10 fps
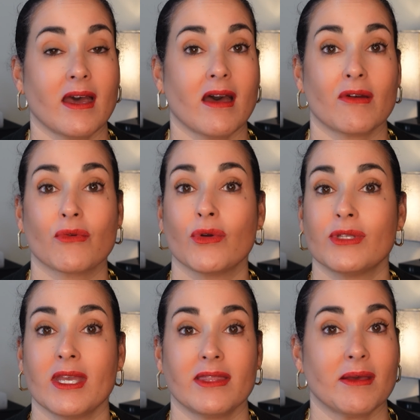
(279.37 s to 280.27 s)
I
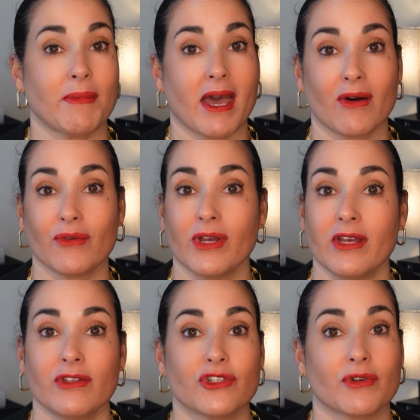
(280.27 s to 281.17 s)
rotate them out
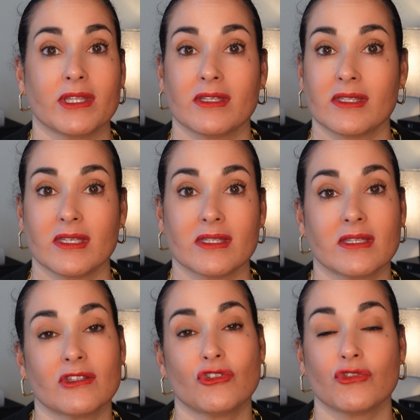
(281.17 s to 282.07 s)
during the
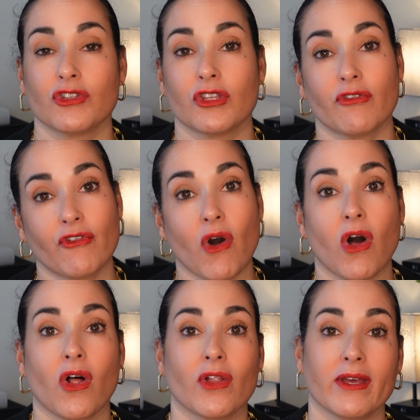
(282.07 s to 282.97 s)
seasons, usually the
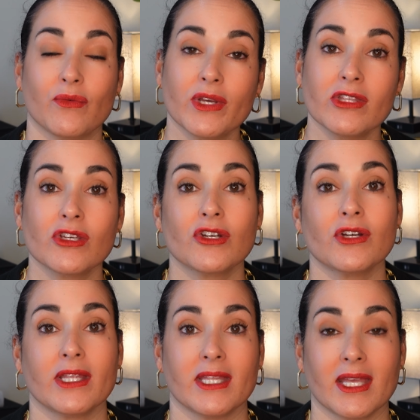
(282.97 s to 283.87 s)
fall and winter,
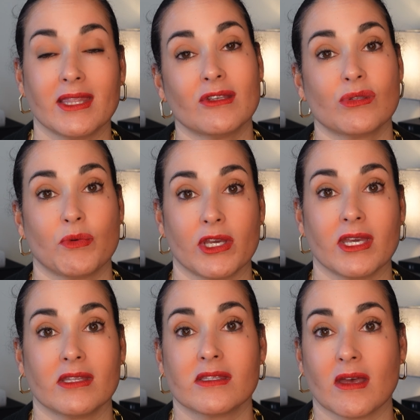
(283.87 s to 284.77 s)
and then the
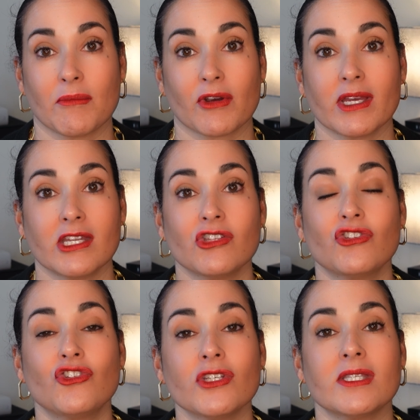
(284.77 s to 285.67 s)
spring and summer, and
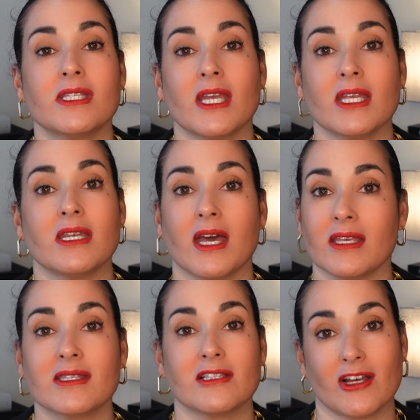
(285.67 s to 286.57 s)
it's just a
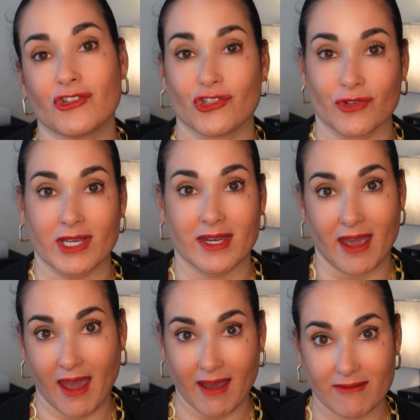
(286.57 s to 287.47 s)
nice luxury to
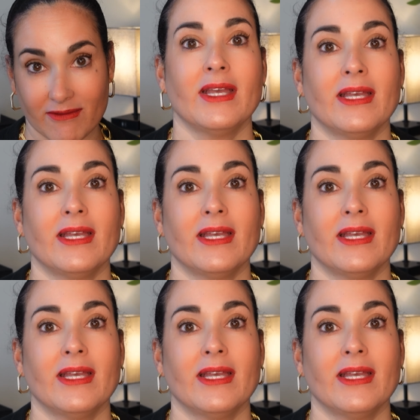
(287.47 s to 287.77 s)
have.